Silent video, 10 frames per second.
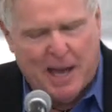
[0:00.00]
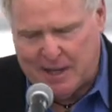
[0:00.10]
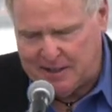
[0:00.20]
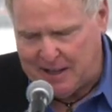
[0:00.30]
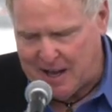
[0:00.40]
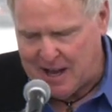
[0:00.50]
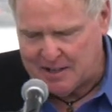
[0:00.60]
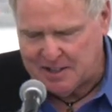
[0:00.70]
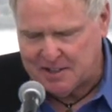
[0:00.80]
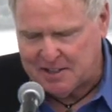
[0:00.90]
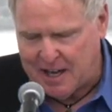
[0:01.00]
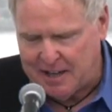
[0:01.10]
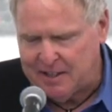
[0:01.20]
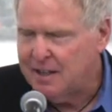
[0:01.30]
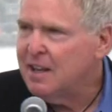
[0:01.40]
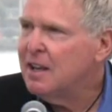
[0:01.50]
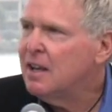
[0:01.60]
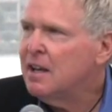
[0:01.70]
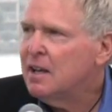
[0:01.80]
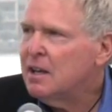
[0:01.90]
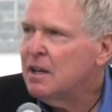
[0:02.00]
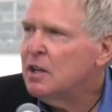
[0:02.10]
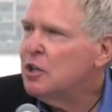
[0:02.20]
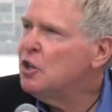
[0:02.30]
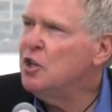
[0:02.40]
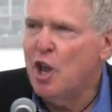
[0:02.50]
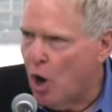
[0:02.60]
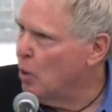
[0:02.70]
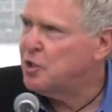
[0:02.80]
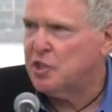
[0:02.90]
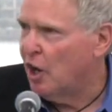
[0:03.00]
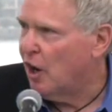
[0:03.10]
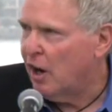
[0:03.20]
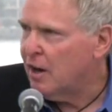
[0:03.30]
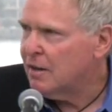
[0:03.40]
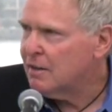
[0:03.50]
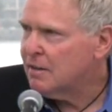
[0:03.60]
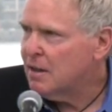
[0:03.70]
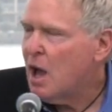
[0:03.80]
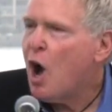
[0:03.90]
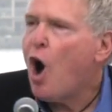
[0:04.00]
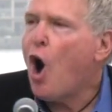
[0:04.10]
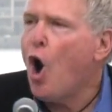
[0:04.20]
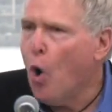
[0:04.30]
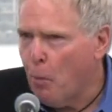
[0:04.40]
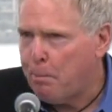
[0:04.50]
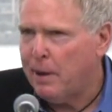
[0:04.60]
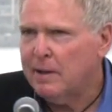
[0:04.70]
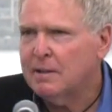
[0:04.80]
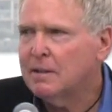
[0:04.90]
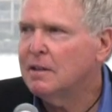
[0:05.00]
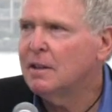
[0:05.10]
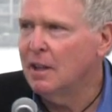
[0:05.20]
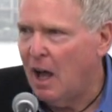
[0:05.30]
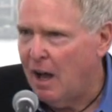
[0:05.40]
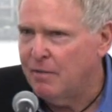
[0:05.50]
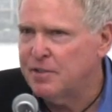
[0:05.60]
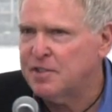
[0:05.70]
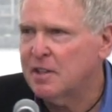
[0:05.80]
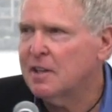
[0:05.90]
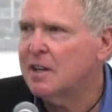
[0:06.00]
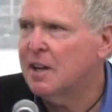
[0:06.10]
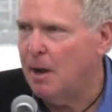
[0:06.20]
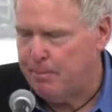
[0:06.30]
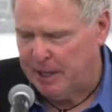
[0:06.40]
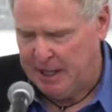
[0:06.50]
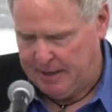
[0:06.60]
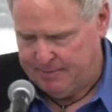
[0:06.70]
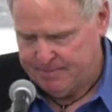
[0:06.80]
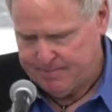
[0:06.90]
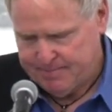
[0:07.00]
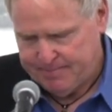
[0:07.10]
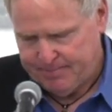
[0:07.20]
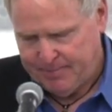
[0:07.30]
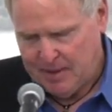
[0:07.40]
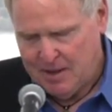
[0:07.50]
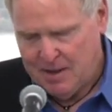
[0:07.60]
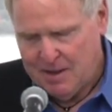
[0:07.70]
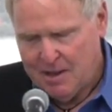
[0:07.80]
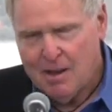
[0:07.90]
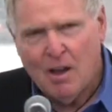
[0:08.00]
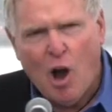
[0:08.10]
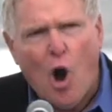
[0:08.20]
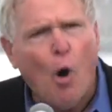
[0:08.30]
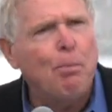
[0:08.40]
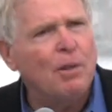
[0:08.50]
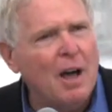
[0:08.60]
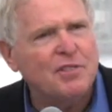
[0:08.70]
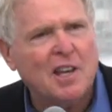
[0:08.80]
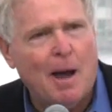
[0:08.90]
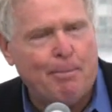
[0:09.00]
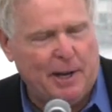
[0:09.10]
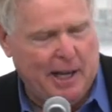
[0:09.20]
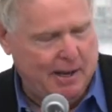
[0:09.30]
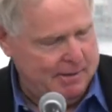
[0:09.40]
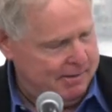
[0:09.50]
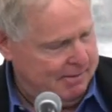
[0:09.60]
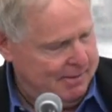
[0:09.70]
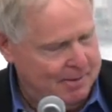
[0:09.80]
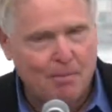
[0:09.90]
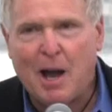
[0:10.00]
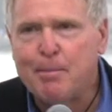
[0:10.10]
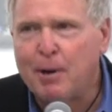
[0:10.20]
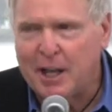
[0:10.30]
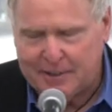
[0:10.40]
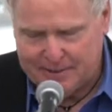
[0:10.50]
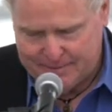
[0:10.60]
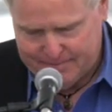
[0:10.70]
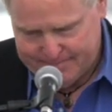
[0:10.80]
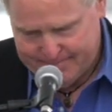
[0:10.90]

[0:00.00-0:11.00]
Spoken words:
man in the eyes, and said, "No, sir. Hope loves company." Hope loves company, my button,